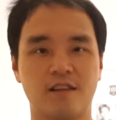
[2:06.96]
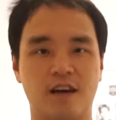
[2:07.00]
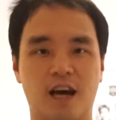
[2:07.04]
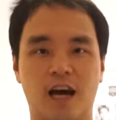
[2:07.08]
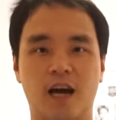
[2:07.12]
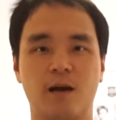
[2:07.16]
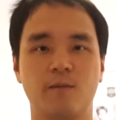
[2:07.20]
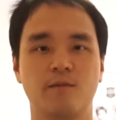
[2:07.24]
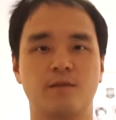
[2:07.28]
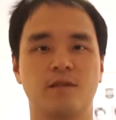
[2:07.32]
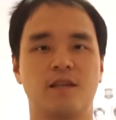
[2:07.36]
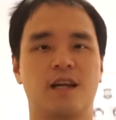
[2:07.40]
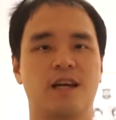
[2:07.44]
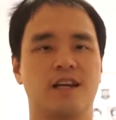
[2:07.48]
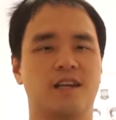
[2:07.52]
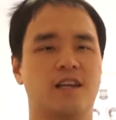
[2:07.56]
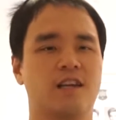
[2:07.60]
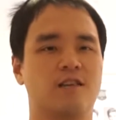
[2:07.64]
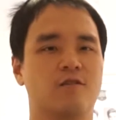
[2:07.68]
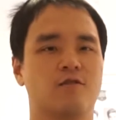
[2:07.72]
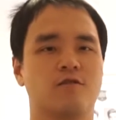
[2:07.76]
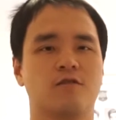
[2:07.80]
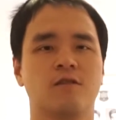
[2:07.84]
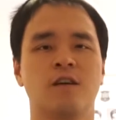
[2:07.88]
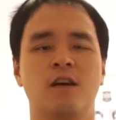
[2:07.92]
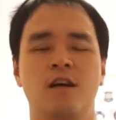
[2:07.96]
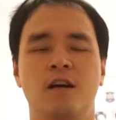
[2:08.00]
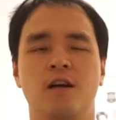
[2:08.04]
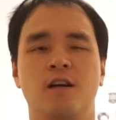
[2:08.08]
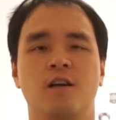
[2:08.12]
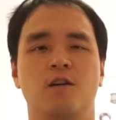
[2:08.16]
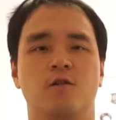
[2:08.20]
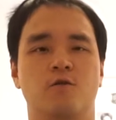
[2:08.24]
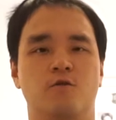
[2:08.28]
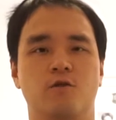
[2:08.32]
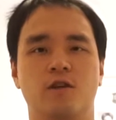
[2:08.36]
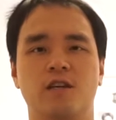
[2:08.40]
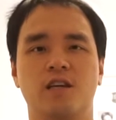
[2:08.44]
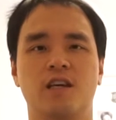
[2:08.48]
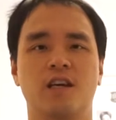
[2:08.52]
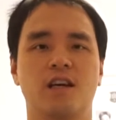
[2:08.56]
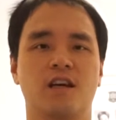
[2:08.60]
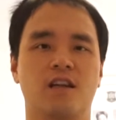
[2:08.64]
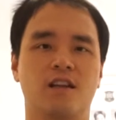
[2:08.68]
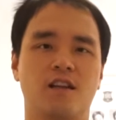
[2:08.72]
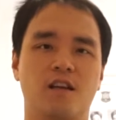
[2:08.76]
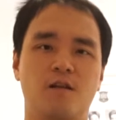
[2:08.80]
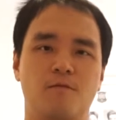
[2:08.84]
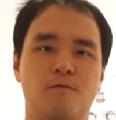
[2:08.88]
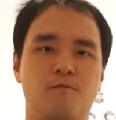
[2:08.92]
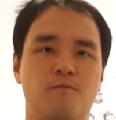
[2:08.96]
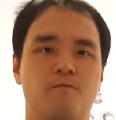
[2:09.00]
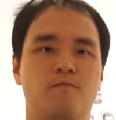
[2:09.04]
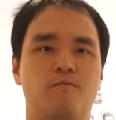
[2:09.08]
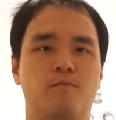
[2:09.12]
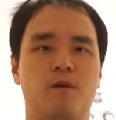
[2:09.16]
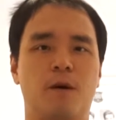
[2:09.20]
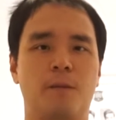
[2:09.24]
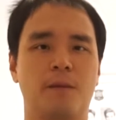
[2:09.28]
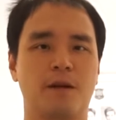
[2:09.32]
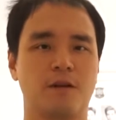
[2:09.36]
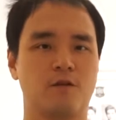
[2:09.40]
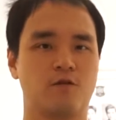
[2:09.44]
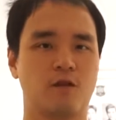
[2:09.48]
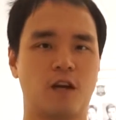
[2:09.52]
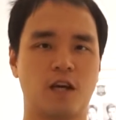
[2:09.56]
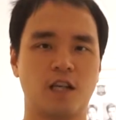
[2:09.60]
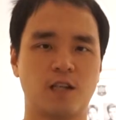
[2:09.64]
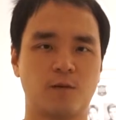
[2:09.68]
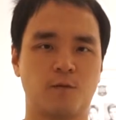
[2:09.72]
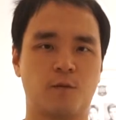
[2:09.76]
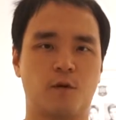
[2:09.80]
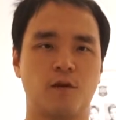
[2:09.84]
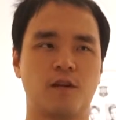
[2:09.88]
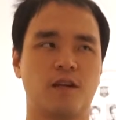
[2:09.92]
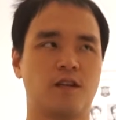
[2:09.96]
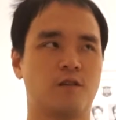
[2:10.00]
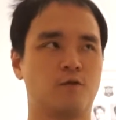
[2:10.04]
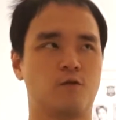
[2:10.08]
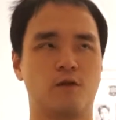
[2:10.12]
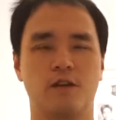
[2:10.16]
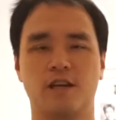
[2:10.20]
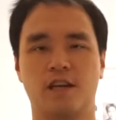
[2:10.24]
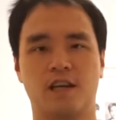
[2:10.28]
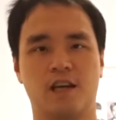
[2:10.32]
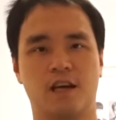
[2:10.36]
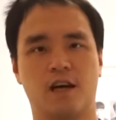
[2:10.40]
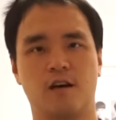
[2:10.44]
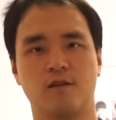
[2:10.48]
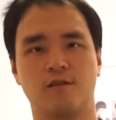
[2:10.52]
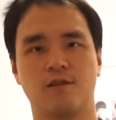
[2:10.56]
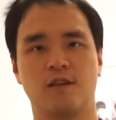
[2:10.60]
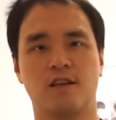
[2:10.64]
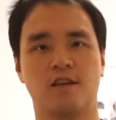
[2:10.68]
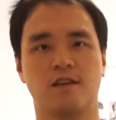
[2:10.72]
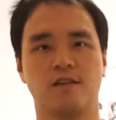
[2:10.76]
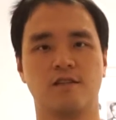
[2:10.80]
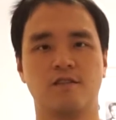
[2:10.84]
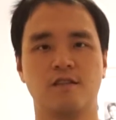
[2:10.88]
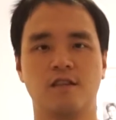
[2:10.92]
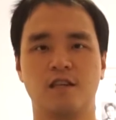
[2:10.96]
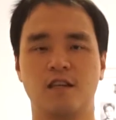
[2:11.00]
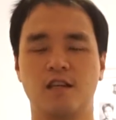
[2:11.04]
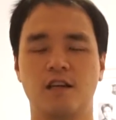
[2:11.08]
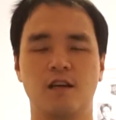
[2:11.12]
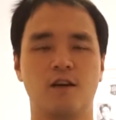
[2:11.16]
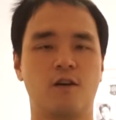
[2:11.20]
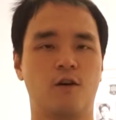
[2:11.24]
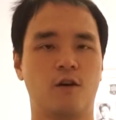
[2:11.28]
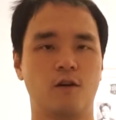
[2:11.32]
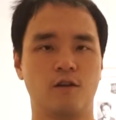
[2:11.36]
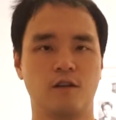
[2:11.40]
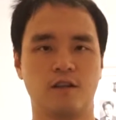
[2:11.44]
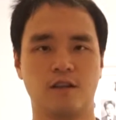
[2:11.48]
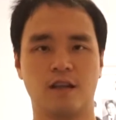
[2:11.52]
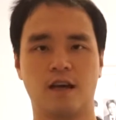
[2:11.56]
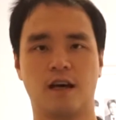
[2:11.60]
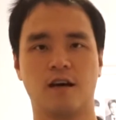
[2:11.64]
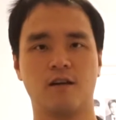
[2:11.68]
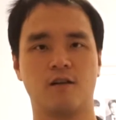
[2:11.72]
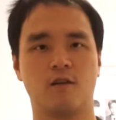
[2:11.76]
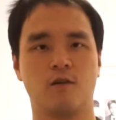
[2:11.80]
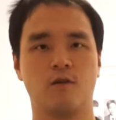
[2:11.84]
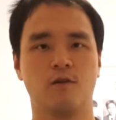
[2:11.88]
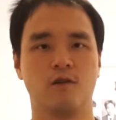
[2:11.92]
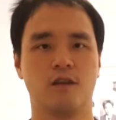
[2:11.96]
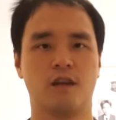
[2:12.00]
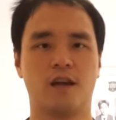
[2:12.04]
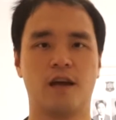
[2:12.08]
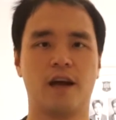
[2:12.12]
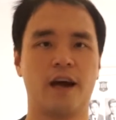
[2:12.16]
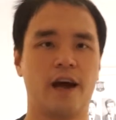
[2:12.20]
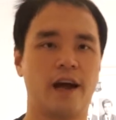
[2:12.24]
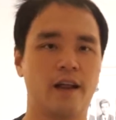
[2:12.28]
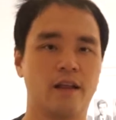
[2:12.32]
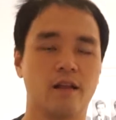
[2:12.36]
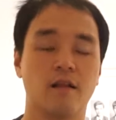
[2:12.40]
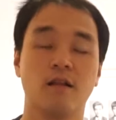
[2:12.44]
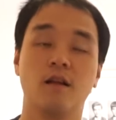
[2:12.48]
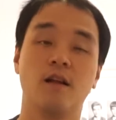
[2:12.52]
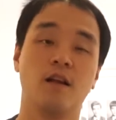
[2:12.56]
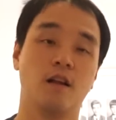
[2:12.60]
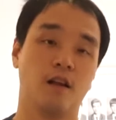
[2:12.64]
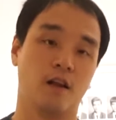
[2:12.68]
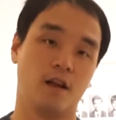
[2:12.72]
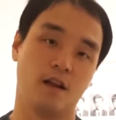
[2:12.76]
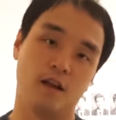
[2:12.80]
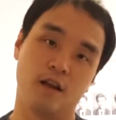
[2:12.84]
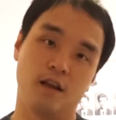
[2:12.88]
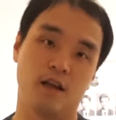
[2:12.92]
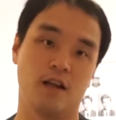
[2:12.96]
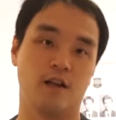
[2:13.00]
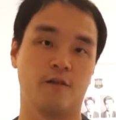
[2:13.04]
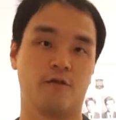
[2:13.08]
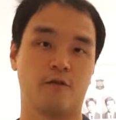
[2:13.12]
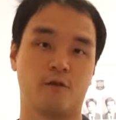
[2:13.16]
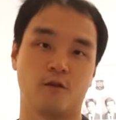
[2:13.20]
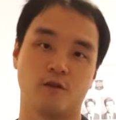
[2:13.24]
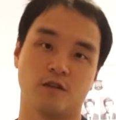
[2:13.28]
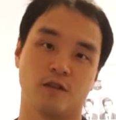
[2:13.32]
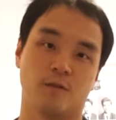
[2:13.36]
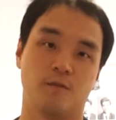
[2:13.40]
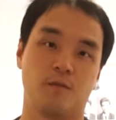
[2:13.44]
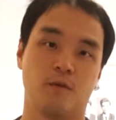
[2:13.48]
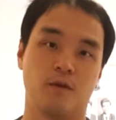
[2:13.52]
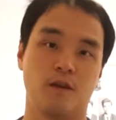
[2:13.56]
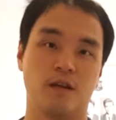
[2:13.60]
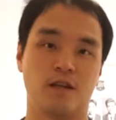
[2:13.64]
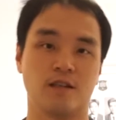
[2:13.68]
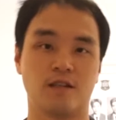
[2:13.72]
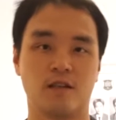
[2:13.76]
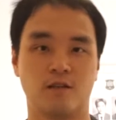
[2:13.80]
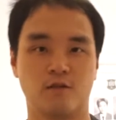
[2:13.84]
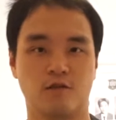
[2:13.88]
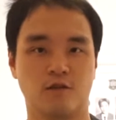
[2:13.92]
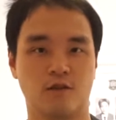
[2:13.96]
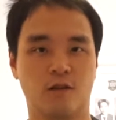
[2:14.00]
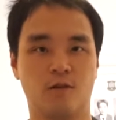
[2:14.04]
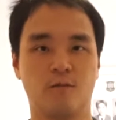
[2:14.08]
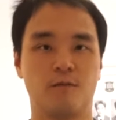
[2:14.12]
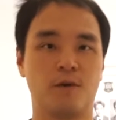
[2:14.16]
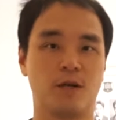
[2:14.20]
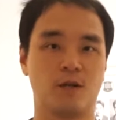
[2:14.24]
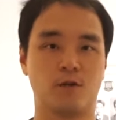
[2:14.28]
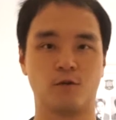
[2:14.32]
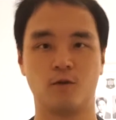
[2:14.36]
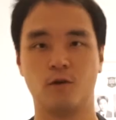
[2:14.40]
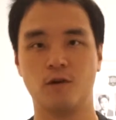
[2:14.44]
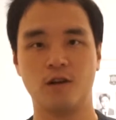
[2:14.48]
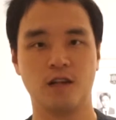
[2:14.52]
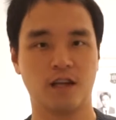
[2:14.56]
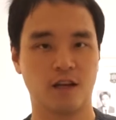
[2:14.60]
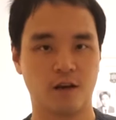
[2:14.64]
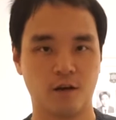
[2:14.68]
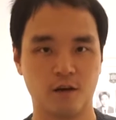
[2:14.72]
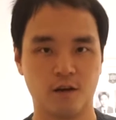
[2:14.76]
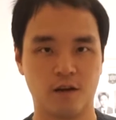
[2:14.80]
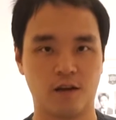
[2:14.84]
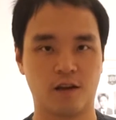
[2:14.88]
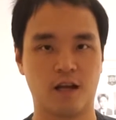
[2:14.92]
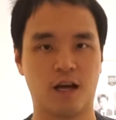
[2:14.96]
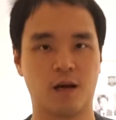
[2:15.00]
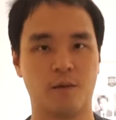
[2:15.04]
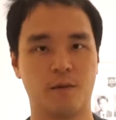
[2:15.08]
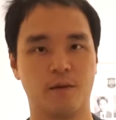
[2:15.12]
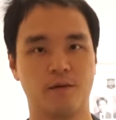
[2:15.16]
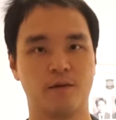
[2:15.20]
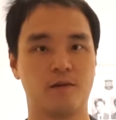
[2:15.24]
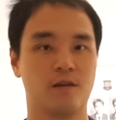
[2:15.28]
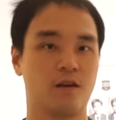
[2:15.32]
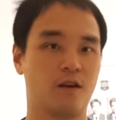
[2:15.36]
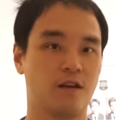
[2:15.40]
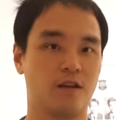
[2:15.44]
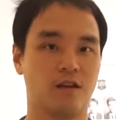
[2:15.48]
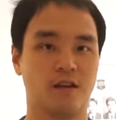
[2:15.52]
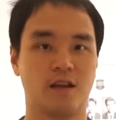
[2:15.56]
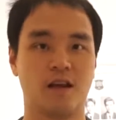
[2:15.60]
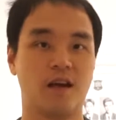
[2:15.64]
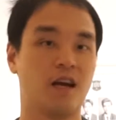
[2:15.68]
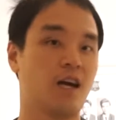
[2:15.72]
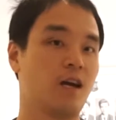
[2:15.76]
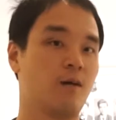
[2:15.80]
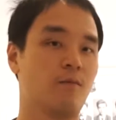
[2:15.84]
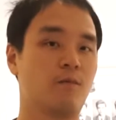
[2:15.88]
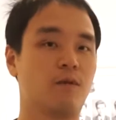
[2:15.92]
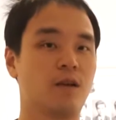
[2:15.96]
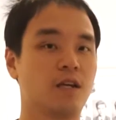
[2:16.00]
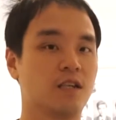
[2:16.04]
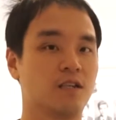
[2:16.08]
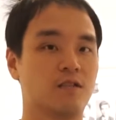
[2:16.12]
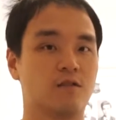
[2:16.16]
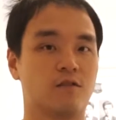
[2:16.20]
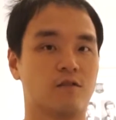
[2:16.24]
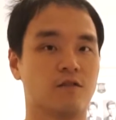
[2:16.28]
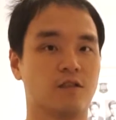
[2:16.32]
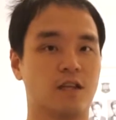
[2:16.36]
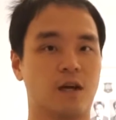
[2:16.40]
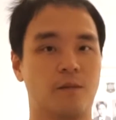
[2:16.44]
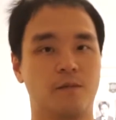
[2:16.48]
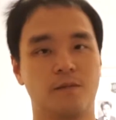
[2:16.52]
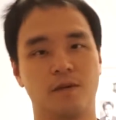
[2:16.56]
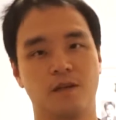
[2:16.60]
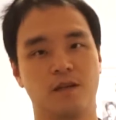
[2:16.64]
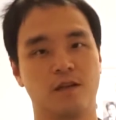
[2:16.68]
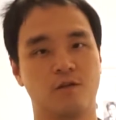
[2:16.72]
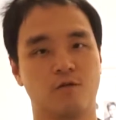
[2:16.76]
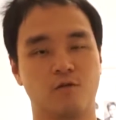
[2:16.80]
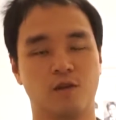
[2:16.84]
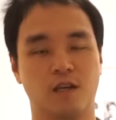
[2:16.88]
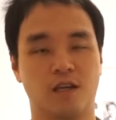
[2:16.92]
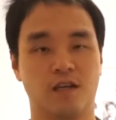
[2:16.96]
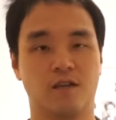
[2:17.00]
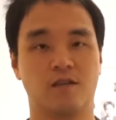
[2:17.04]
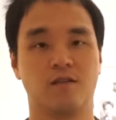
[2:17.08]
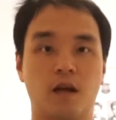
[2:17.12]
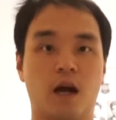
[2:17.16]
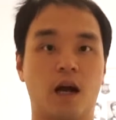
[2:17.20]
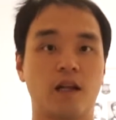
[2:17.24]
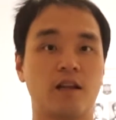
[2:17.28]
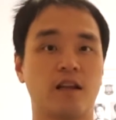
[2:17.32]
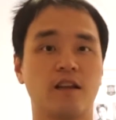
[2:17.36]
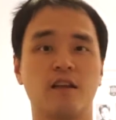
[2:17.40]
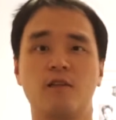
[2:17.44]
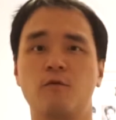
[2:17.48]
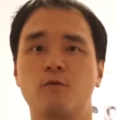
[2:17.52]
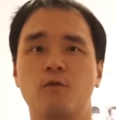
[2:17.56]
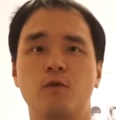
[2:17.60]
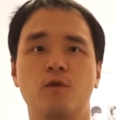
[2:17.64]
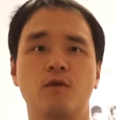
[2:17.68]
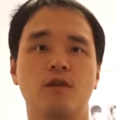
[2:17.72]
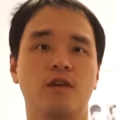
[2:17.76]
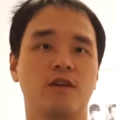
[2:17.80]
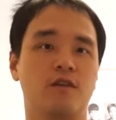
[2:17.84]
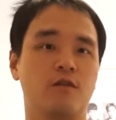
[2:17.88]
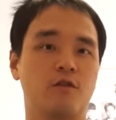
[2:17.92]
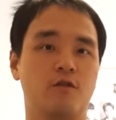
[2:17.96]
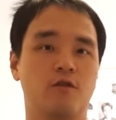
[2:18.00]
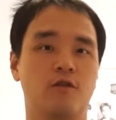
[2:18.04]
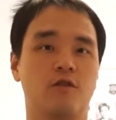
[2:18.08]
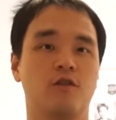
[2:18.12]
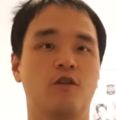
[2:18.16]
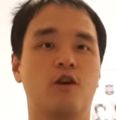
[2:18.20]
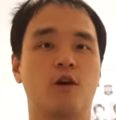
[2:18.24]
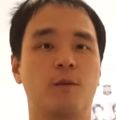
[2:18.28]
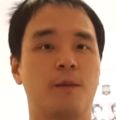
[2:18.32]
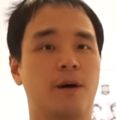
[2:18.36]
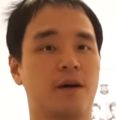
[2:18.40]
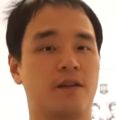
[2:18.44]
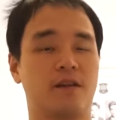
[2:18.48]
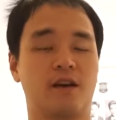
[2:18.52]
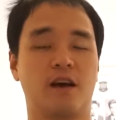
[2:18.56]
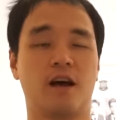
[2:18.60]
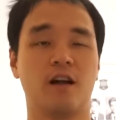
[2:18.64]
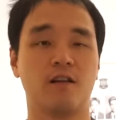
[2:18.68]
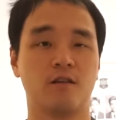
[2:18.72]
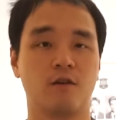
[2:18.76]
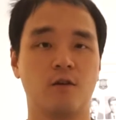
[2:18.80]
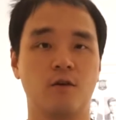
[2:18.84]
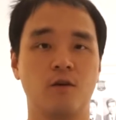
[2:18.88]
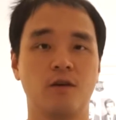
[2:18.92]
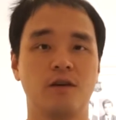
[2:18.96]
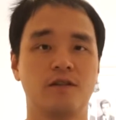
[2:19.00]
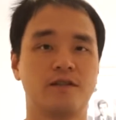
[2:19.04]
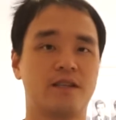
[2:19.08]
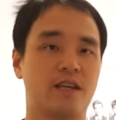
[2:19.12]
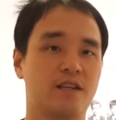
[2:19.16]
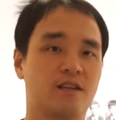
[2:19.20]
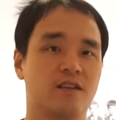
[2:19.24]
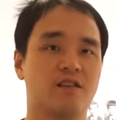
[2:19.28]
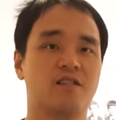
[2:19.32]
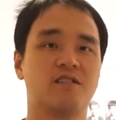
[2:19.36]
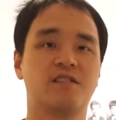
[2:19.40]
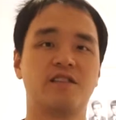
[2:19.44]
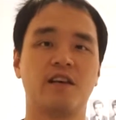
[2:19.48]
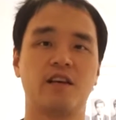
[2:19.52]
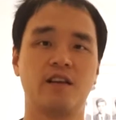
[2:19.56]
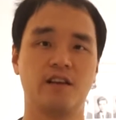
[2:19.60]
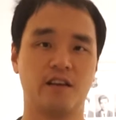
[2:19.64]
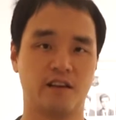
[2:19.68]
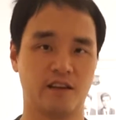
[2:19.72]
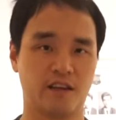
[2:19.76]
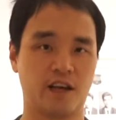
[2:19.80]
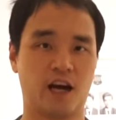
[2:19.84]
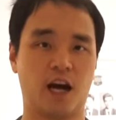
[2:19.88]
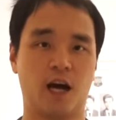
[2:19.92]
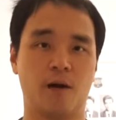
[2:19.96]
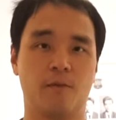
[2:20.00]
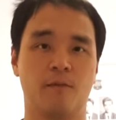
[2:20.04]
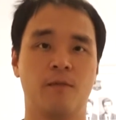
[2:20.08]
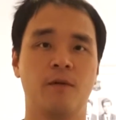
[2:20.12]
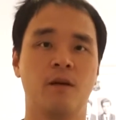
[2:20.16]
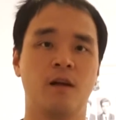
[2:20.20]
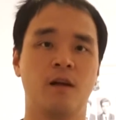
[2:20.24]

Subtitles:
times they just drinking in the public transport and drinking outside the city, holding the alcohol in the hand. And of course the police are patrolling all the time and telling them, hey, please just empty the drinks. Another rule you need to know about the alcohol is that the selling time.